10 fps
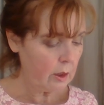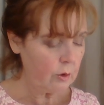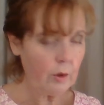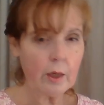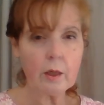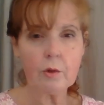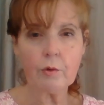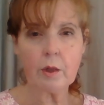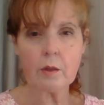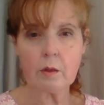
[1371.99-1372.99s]
you had a
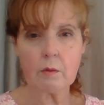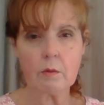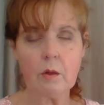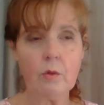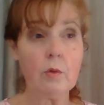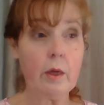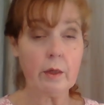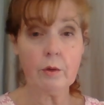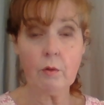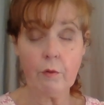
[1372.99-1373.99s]
dress code like
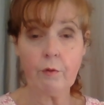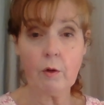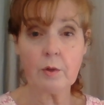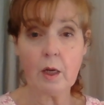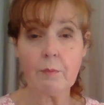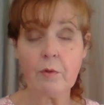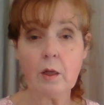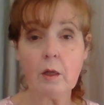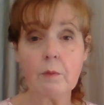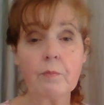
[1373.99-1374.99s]
a uniform type
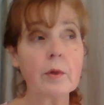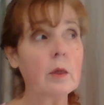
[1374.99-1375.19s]
thing,